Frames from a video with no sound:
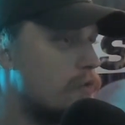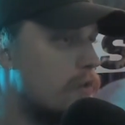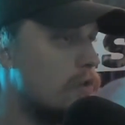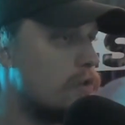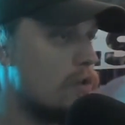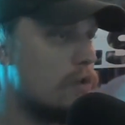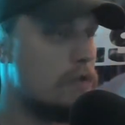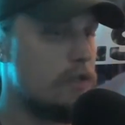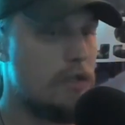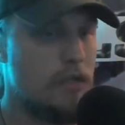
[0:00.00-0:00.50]

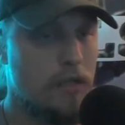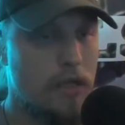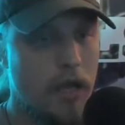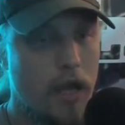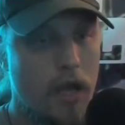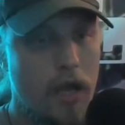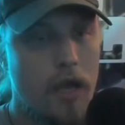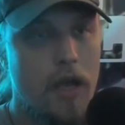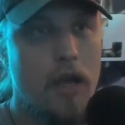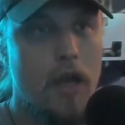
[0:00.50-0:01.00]
resources.
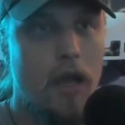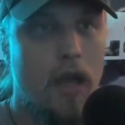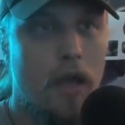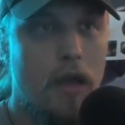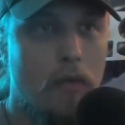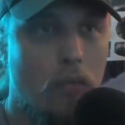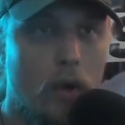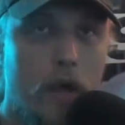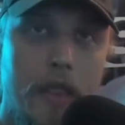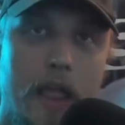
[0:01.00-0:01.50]

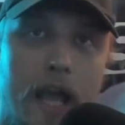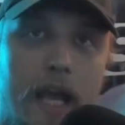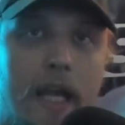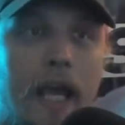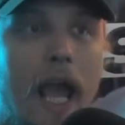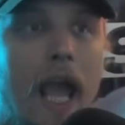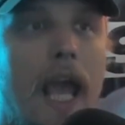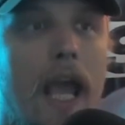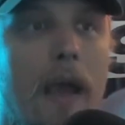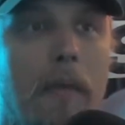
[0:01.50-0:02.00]
When they
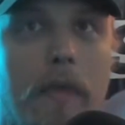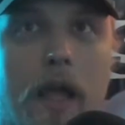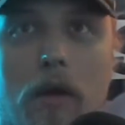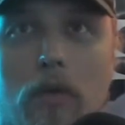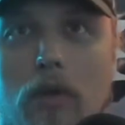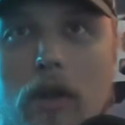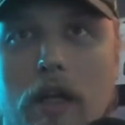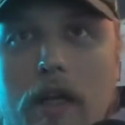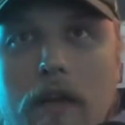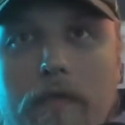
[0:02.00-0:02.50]
came, they
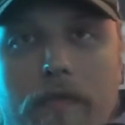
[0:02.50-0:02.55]
were looking